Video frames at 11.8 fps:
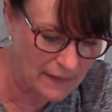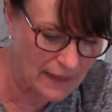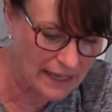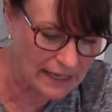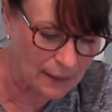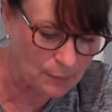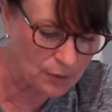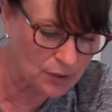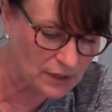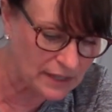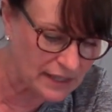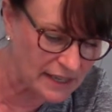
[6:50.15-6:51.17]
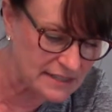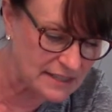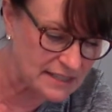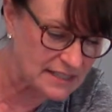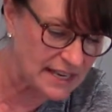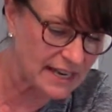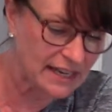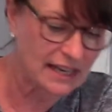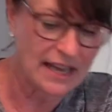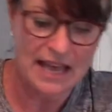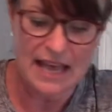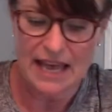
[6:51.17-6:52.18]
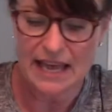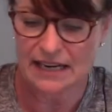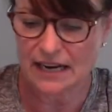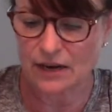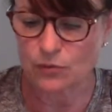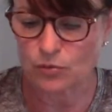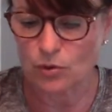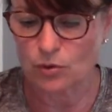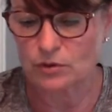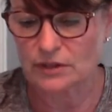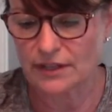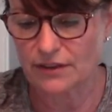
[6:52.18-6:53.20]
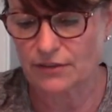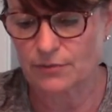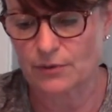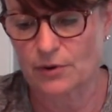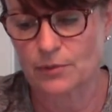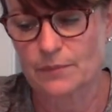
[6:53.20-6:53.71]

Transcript: and I pull it nice and tight and I roll it through.